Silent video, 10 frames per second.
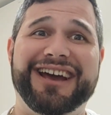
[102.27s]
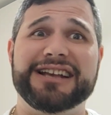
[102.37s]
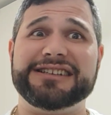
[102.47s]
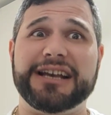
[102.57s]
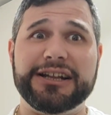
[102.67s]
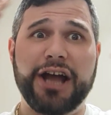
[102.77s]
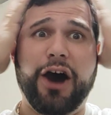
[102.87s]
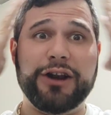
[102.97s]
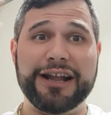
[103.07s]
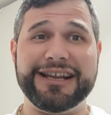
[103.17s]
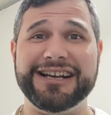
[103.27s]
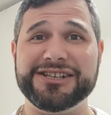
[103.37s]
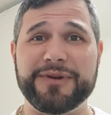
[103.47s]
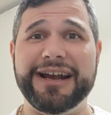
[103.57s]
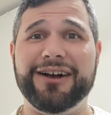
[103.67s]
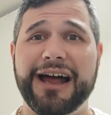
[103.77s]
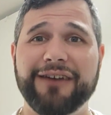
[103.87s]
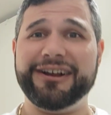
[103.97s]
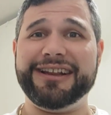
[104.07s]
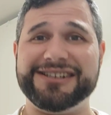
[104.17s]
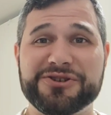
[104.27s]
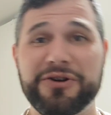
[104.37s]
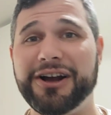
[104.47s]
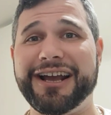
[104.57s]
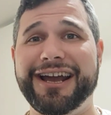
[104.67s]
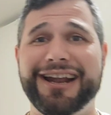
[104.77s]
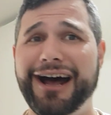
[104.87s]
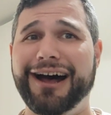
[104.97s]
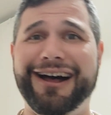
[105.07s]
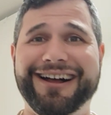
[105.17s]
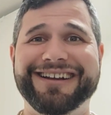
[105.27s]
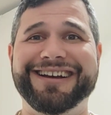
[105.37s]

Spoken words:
He's like, "No, nothing is real. Everything's crooked." Ah.